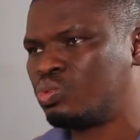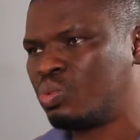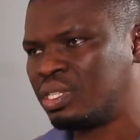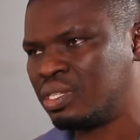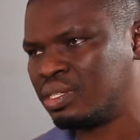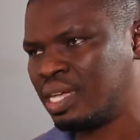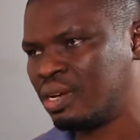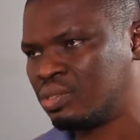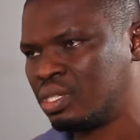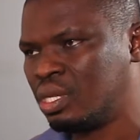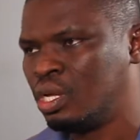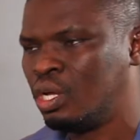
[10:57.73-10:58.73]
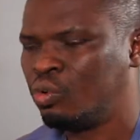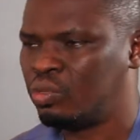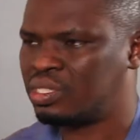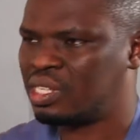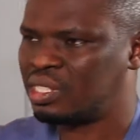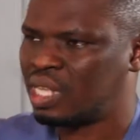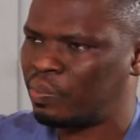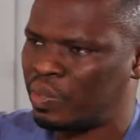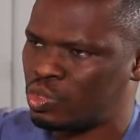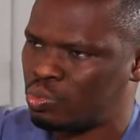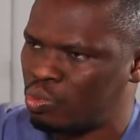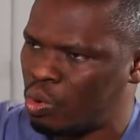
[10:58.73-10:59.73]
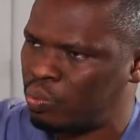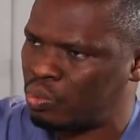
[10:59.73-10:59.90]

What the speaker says: 20,000. Okay. We set up a small